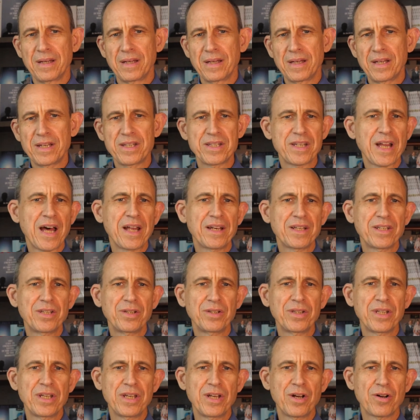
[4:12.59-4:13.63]
It is not
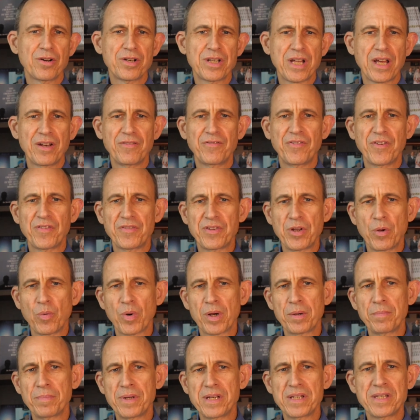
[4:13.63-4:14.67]
until the year
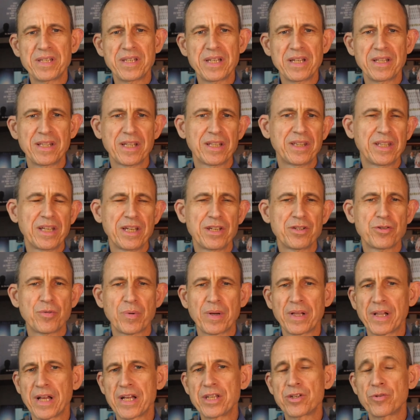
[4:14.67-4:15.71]
1051 BC that the
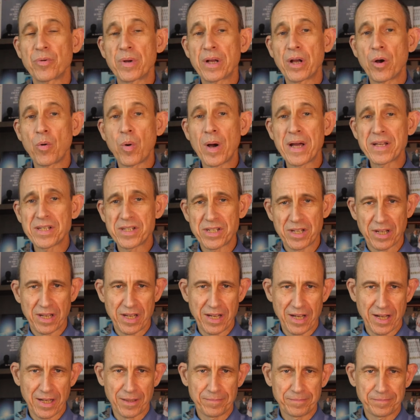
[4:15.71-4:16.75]
Israelites request a
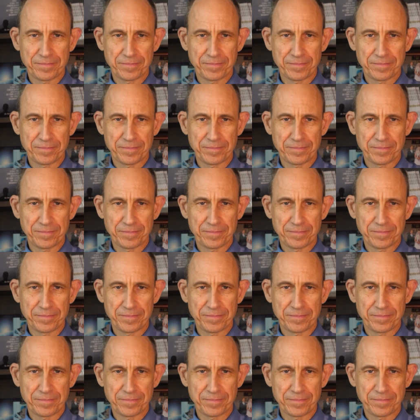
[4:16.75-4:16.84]
king.